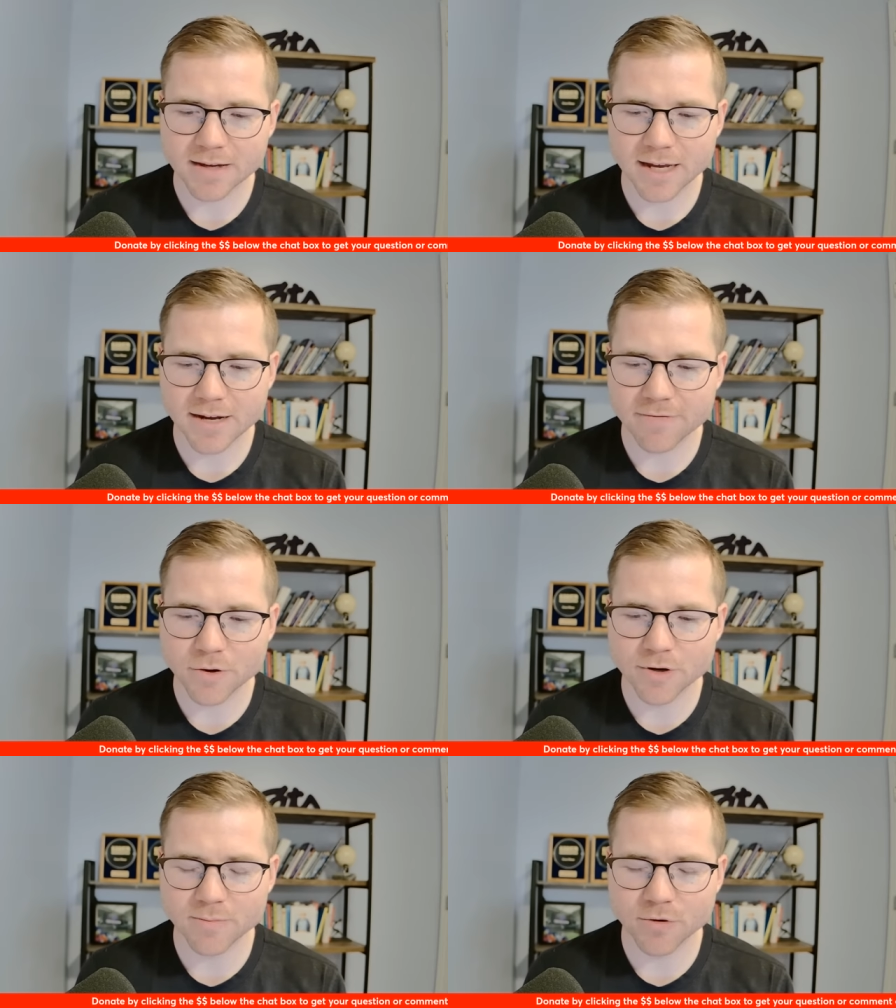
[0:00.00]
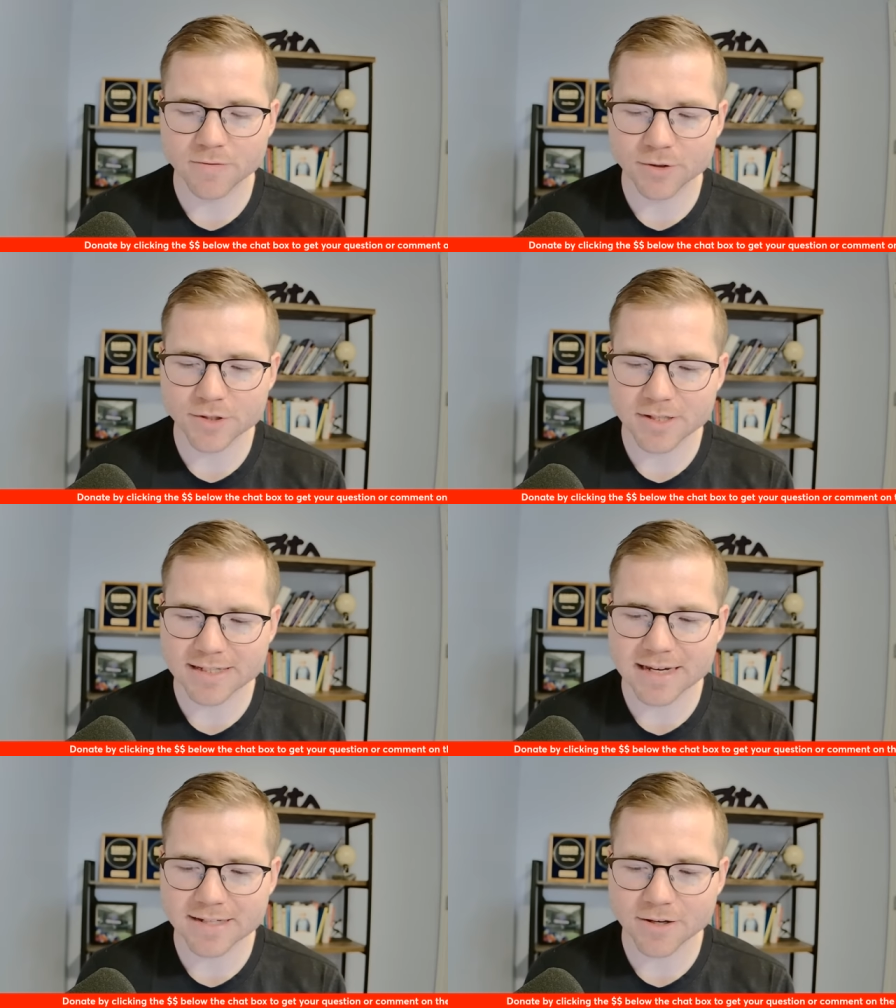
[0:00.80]
and voting
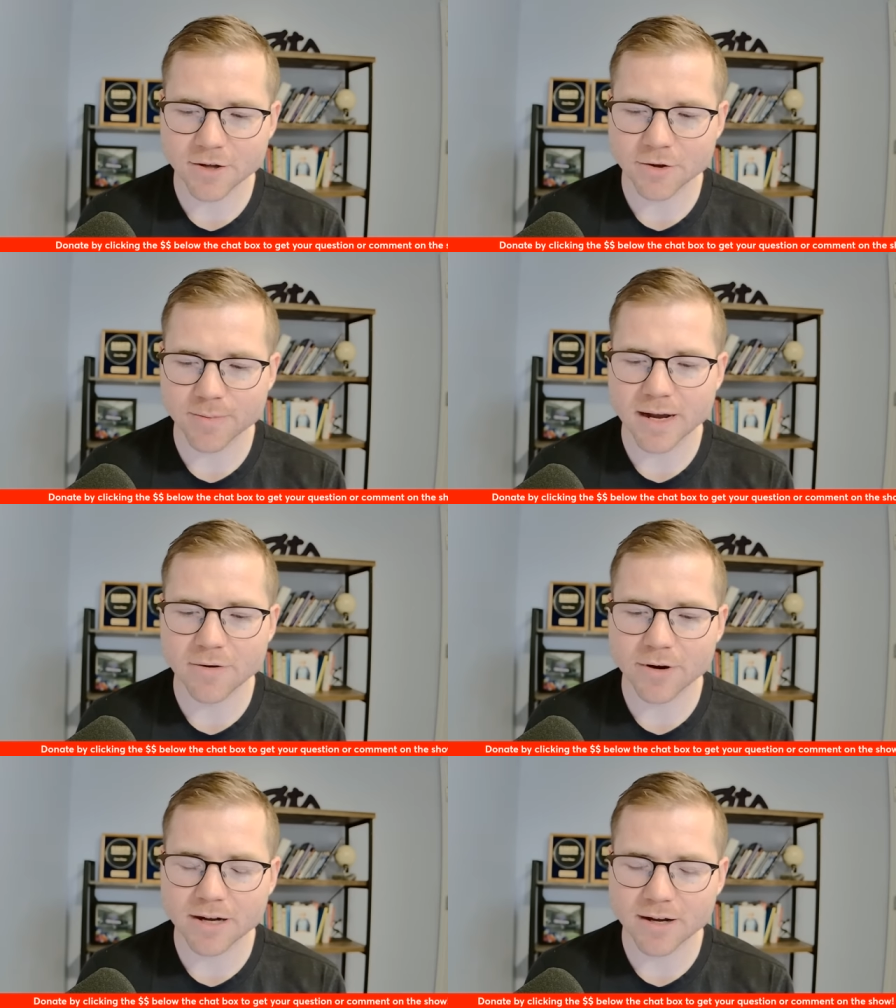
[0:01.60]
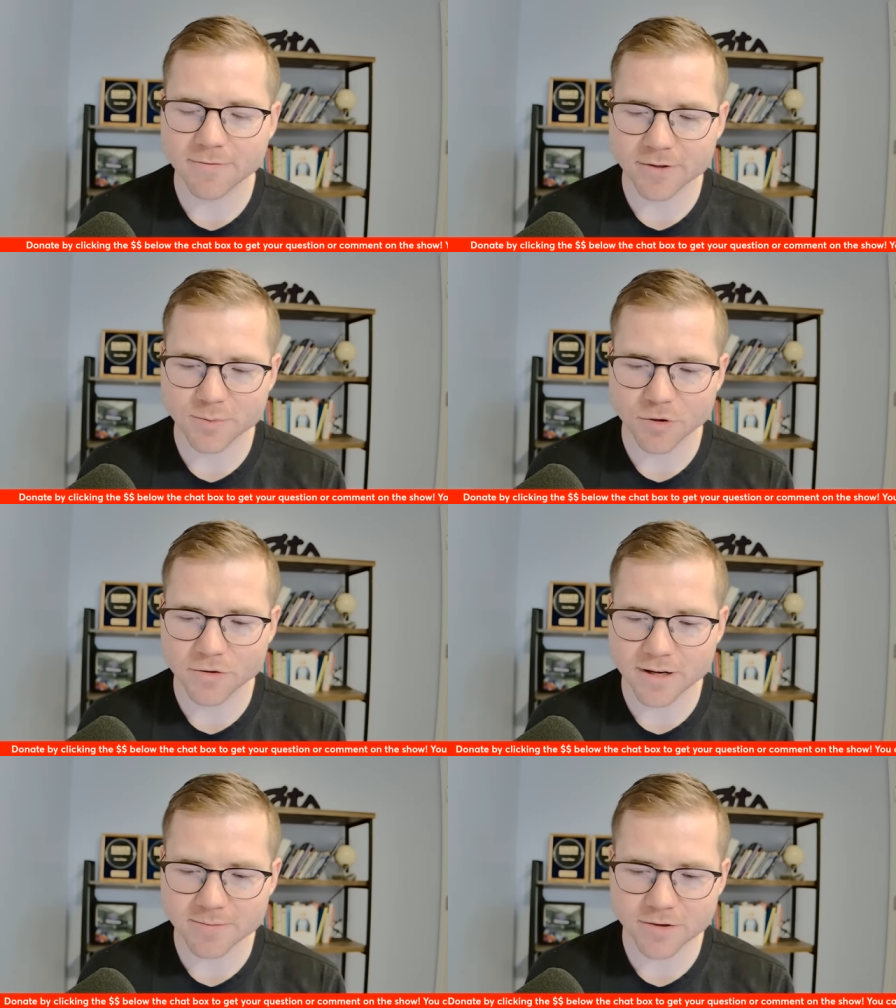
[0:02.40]
privileges as other power conference
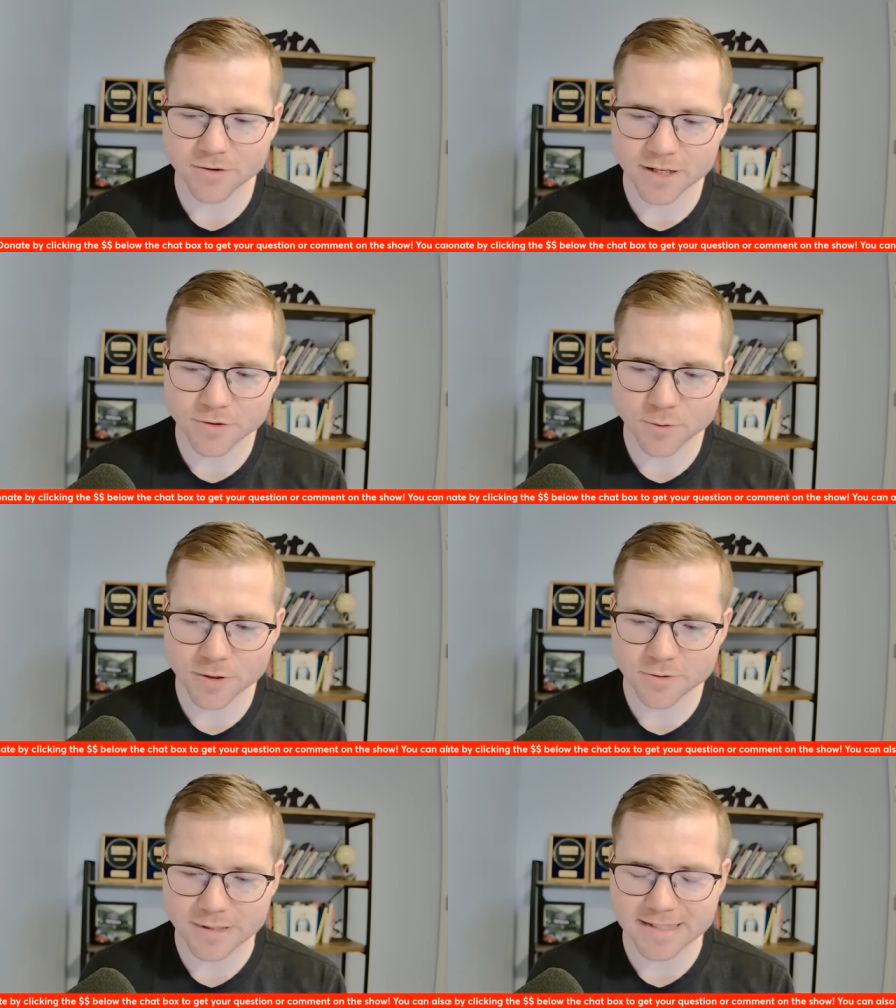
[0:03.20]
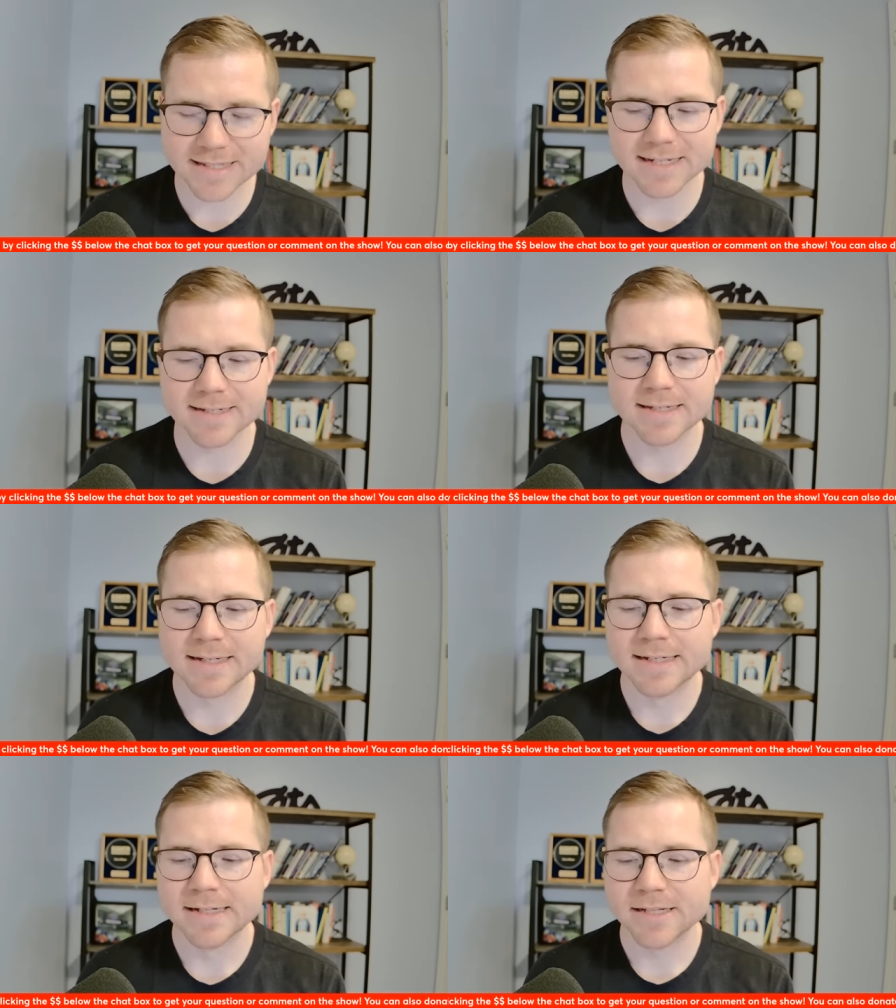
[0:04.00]
programs starting in 2026,
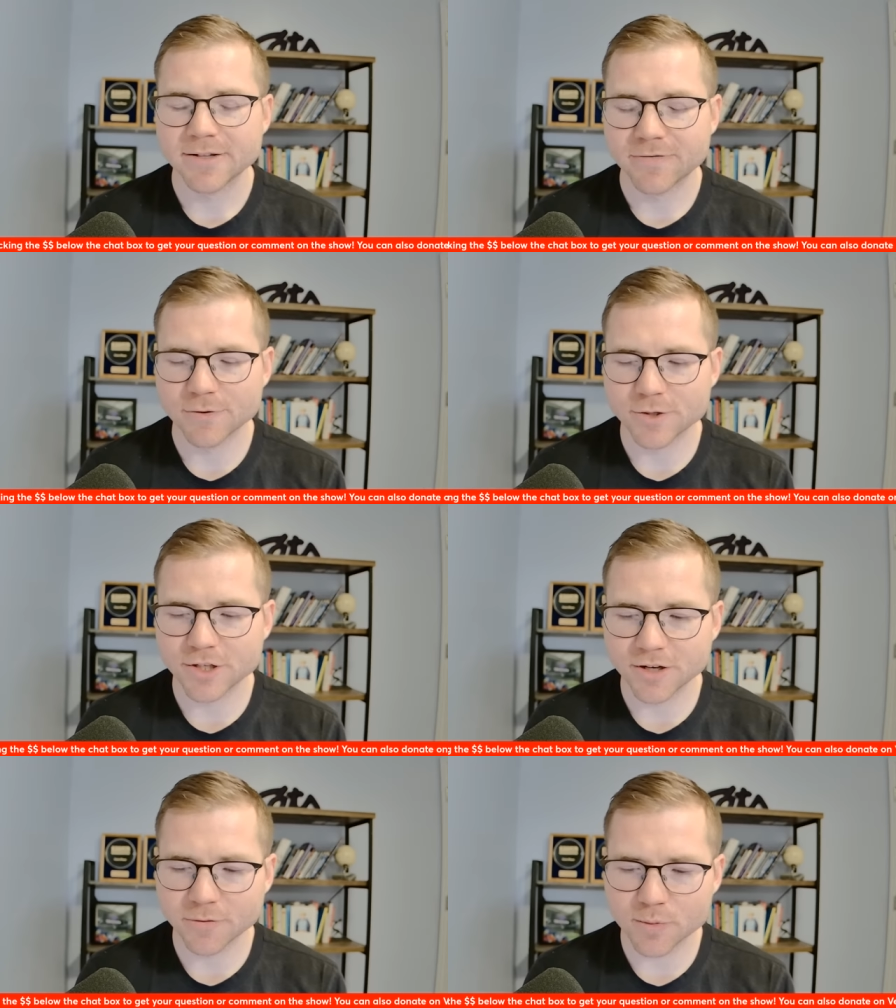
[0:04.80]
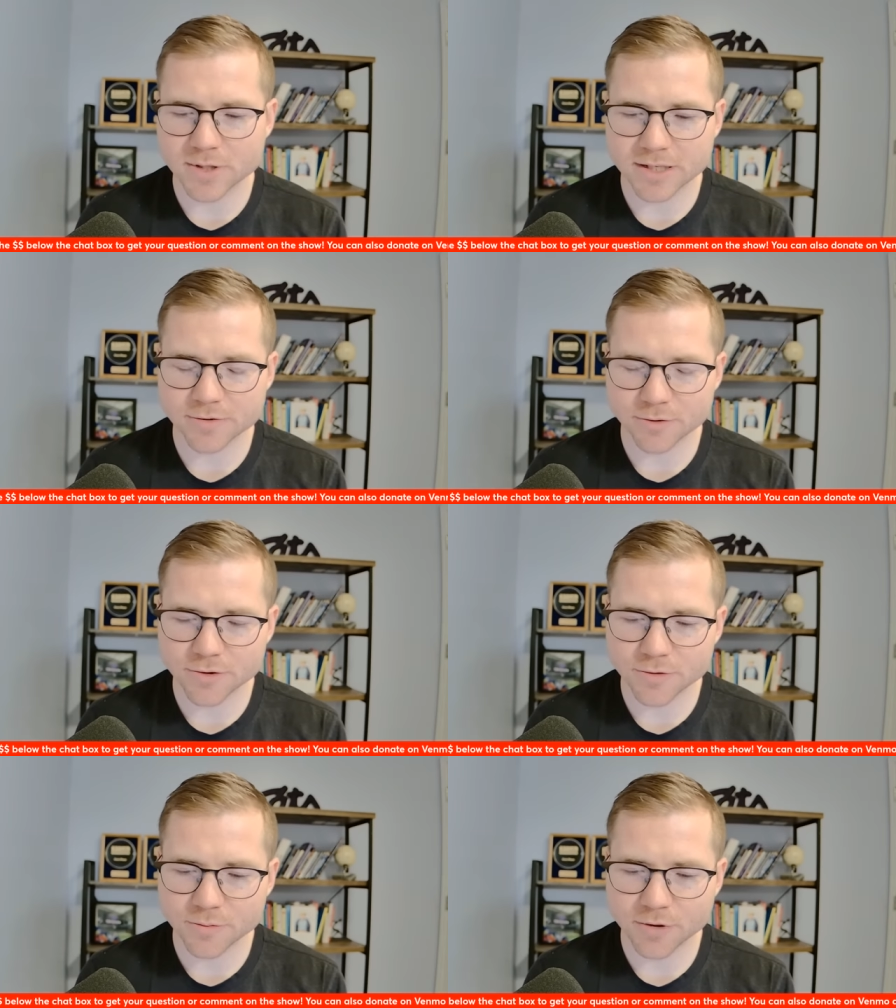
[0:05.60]
the first year of a potential
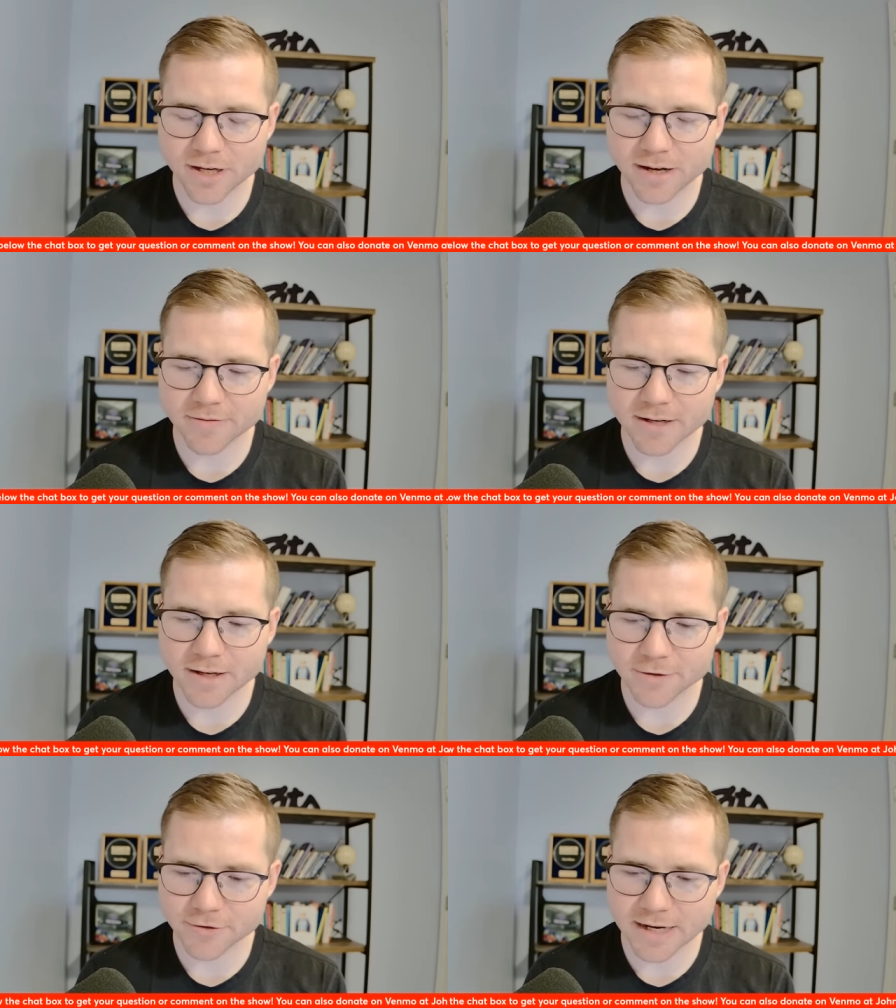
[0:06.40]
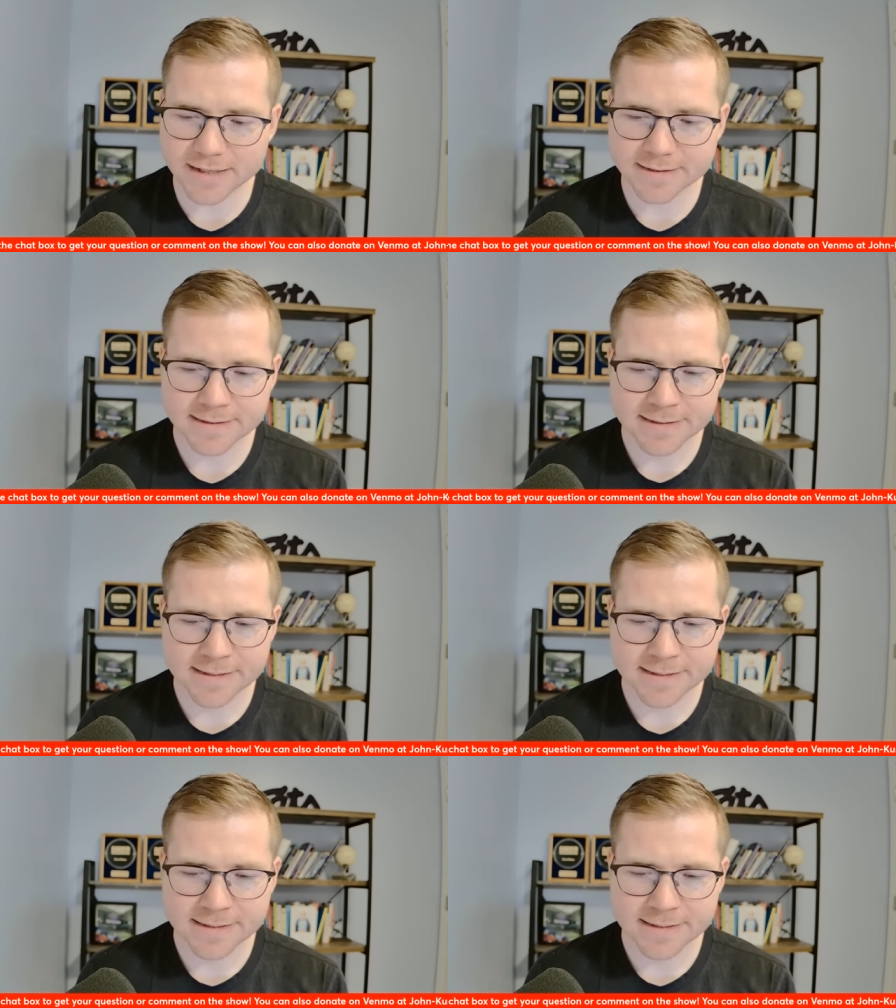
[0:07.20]
new playoff contract.